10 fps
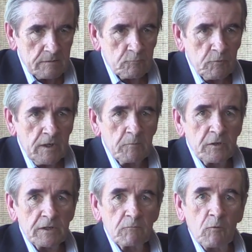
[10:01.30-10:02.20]
what I
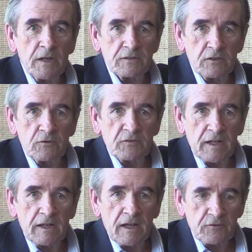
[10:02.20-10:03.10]
really want to use
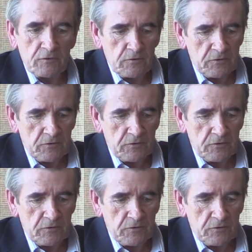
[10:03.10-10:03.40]
that answer to the